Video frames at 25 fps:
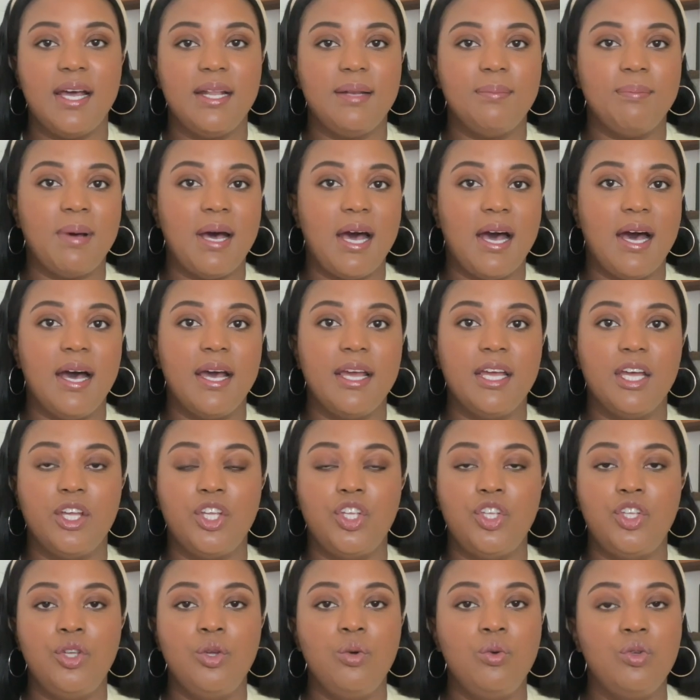buy a
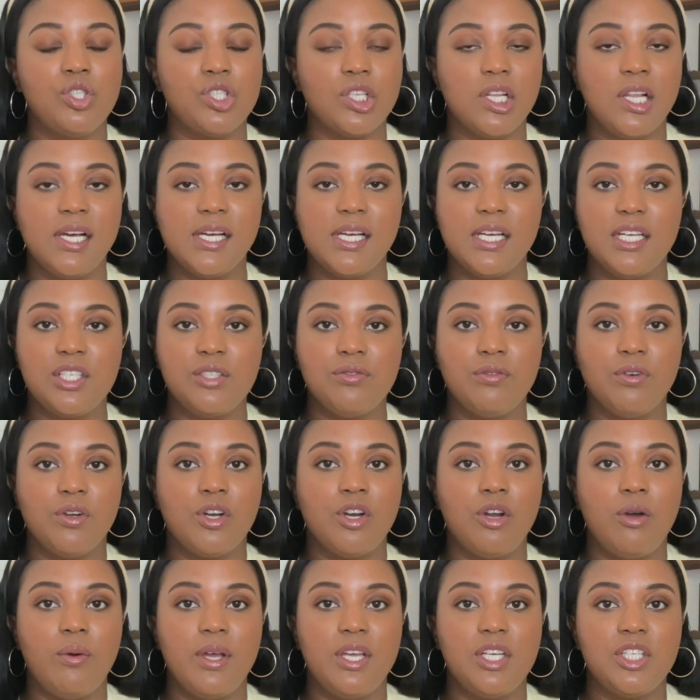huge luggage for
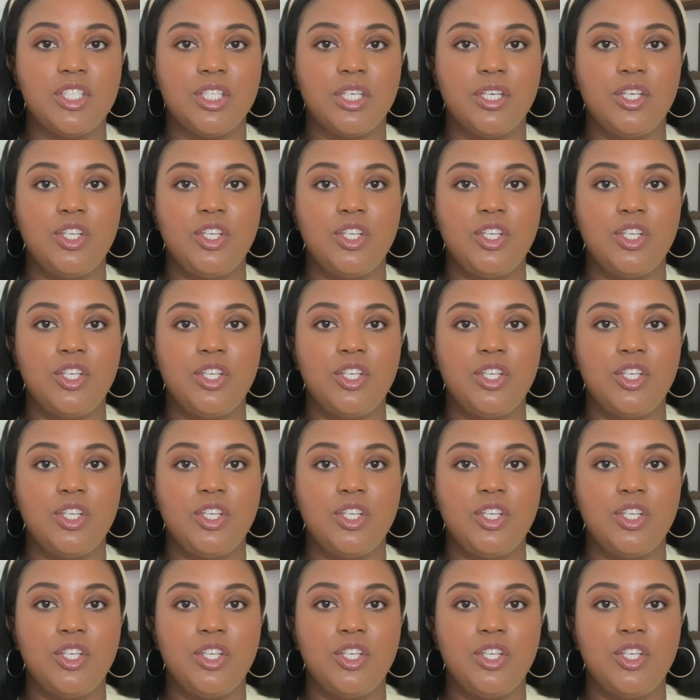Croatia.